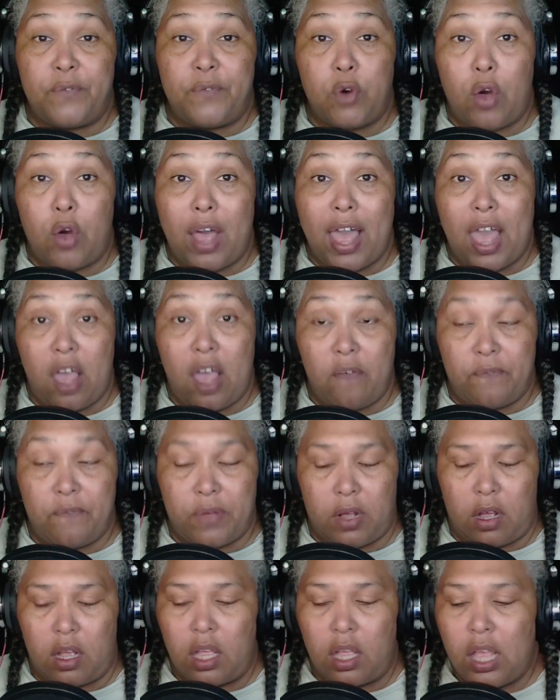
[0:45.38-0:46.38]

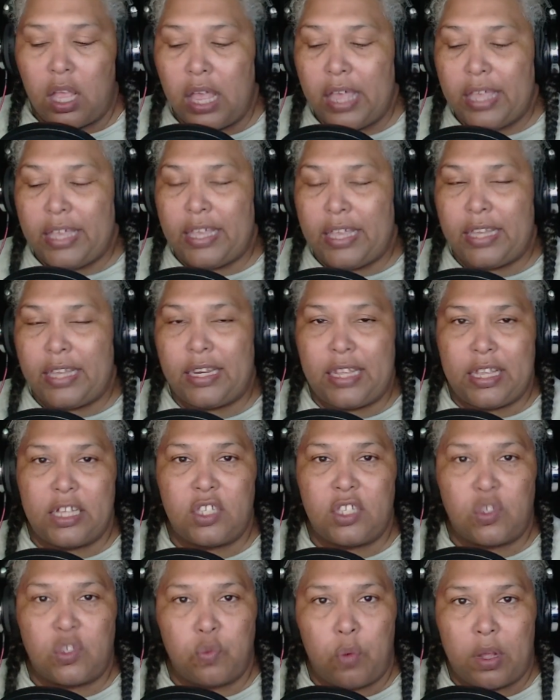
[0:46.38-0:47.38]
forever. It
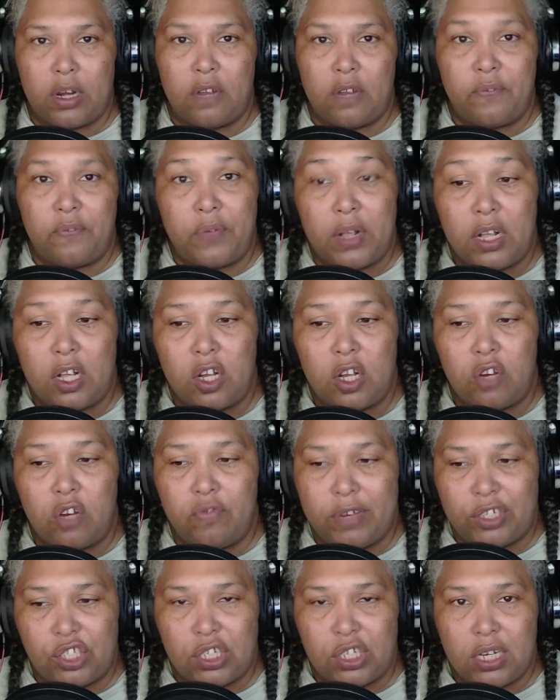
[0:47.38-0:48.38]
is one of her
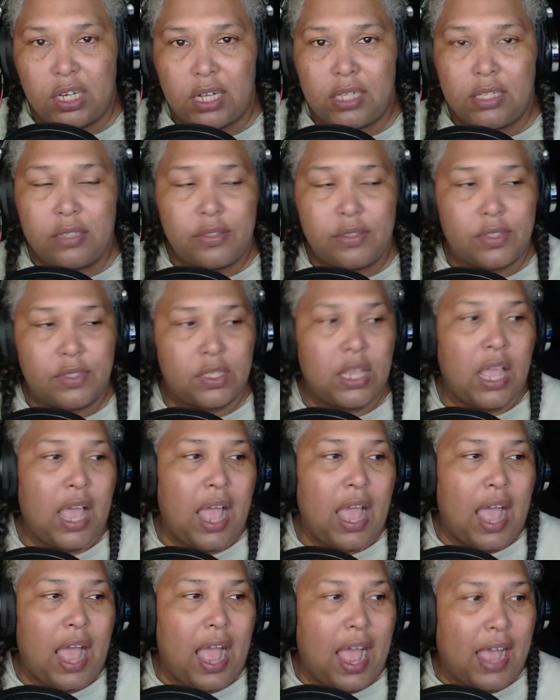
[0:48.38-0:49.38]
originals,
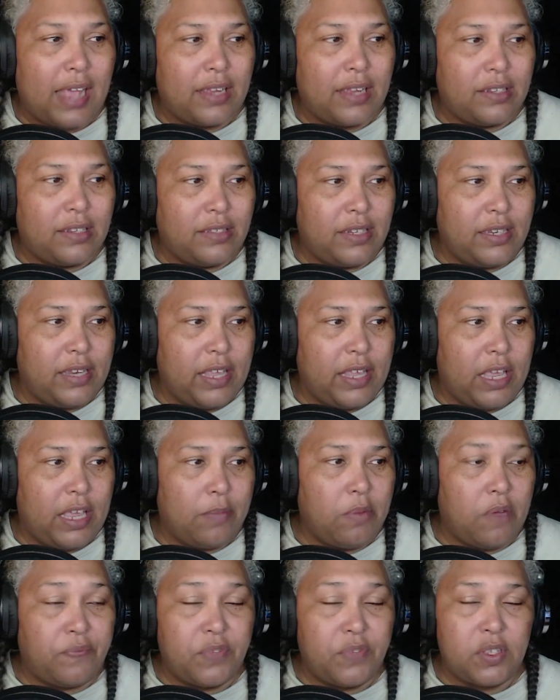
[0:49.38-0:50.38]
and the
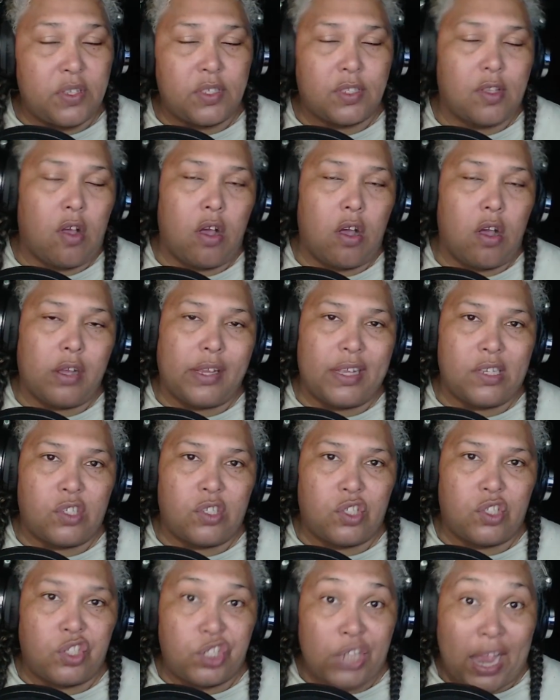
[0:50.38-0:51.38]
name of the song
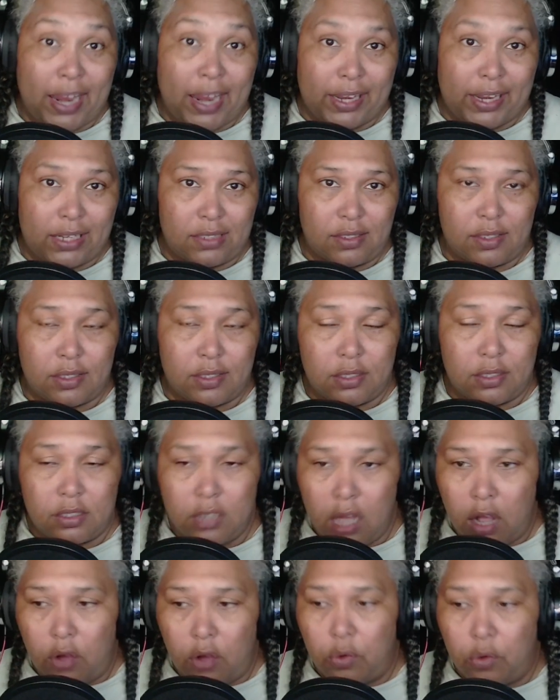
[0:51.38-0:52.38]
is Giants.
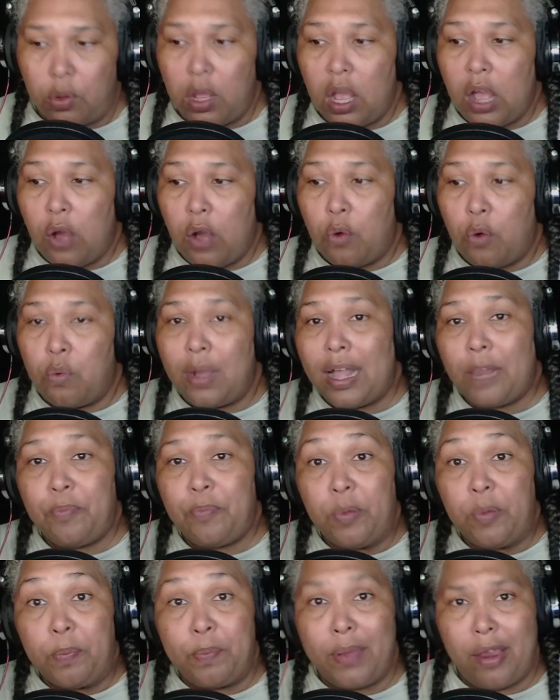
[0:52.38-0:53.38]
Now, while
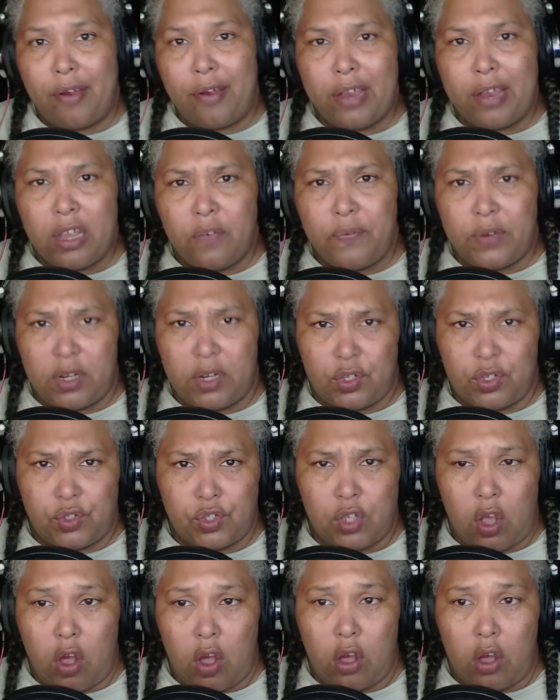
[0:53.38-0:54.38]
preparing for the
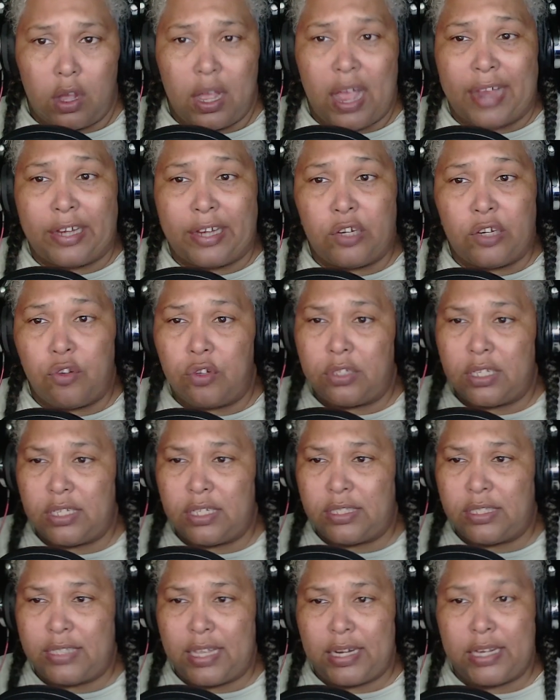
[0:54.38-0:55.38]
song, I
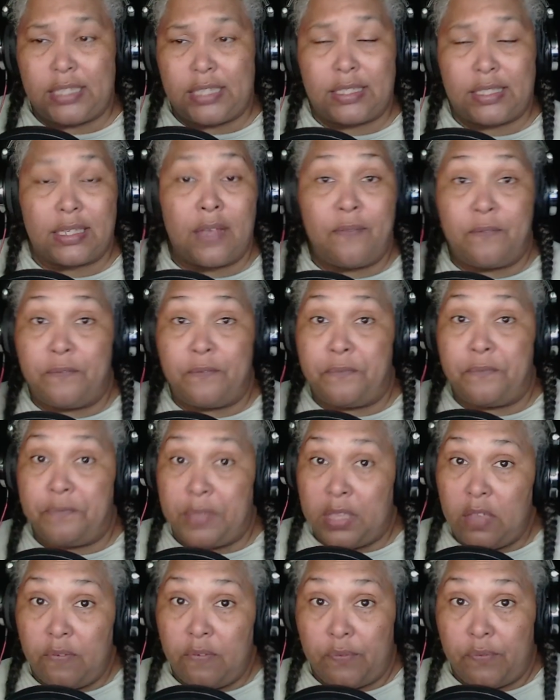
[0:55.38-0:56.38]
noticed that it's a
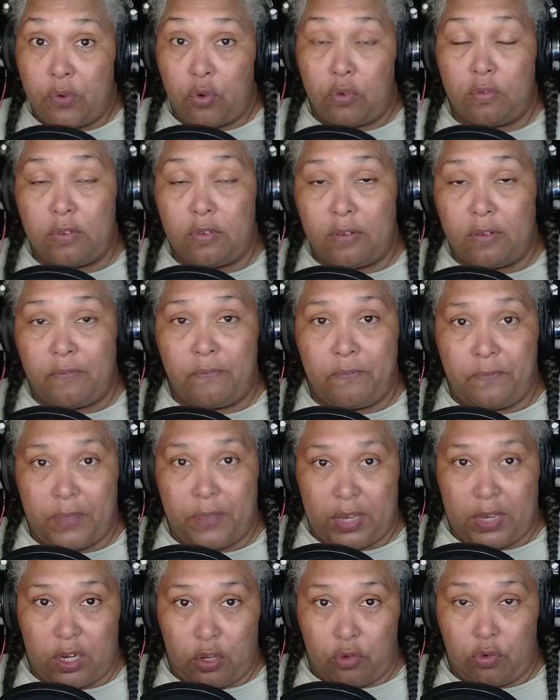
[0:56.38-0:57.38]
Vivo
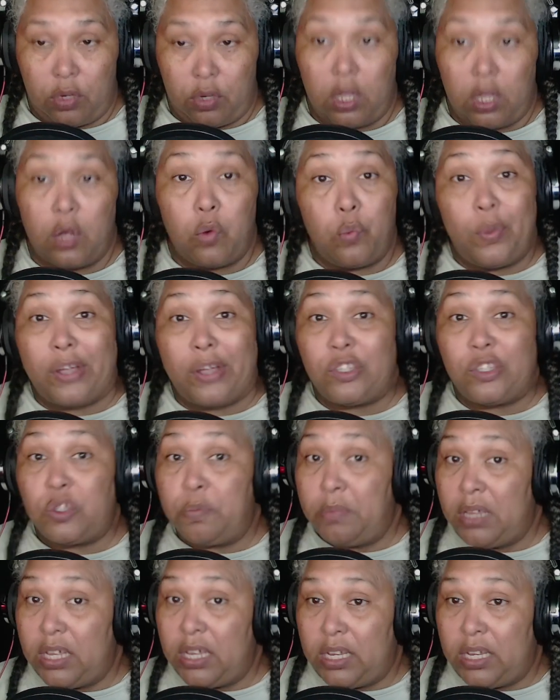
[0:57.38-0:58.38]
video, which
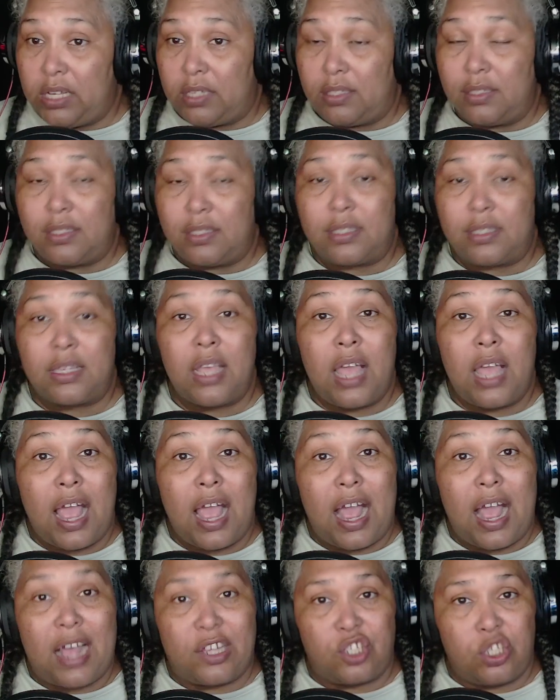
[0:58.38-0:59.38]
means,
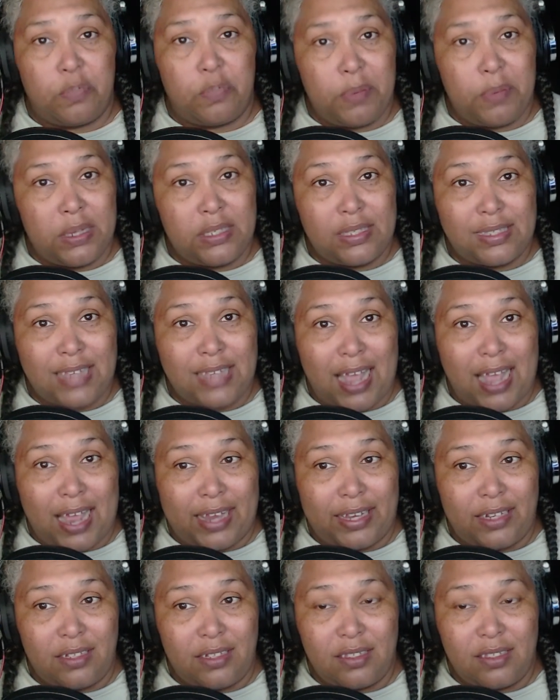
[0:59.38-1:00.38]
has she been
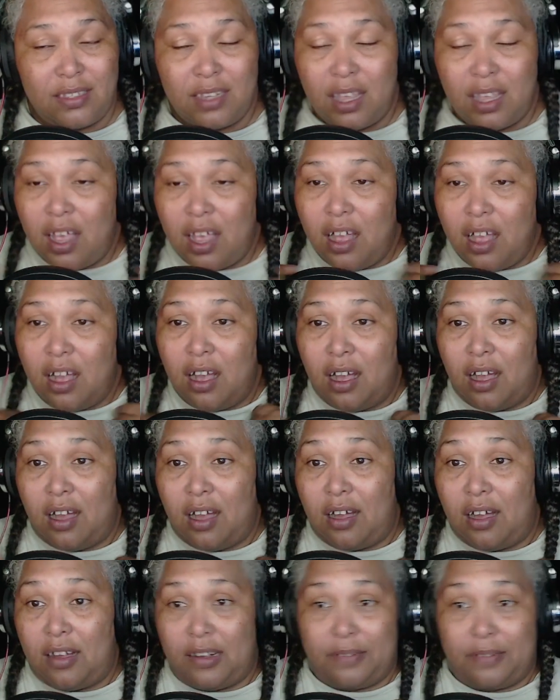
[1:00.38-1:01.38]
signed?
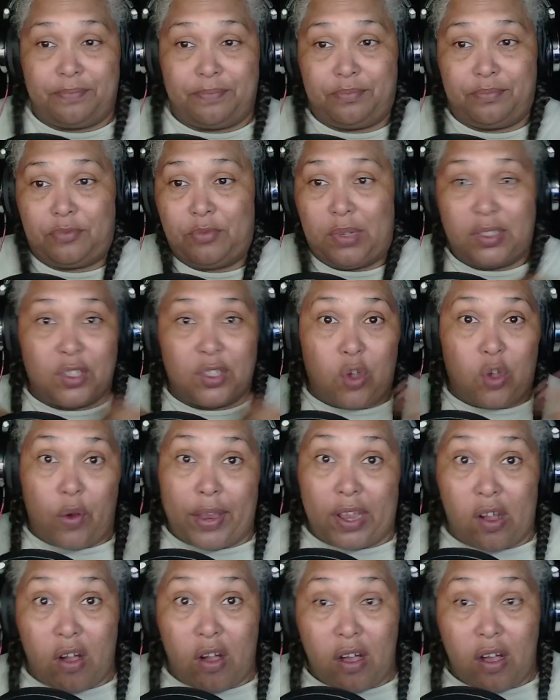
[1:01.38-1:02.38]
What's
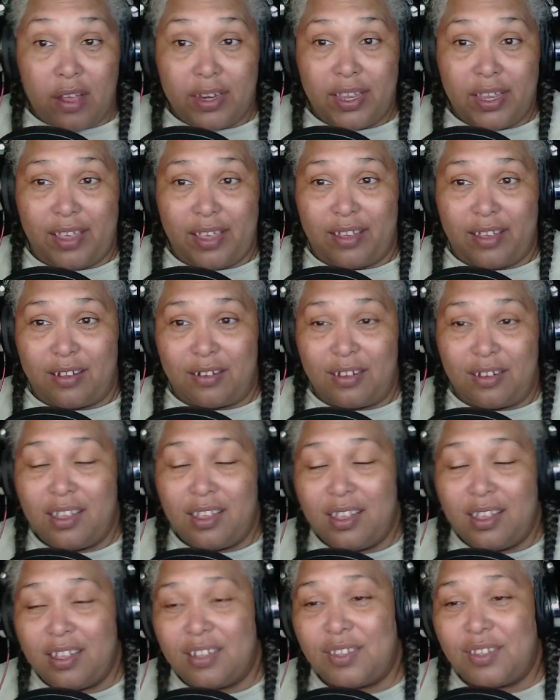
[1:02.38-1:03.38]
going on here?
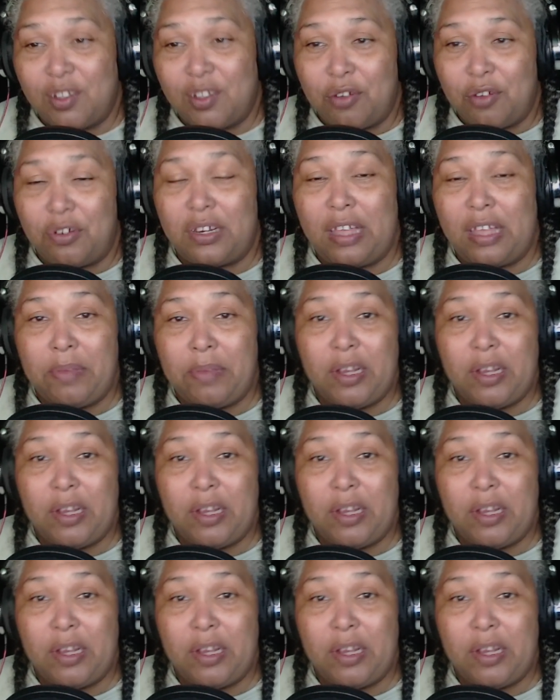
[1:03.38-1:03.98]
So let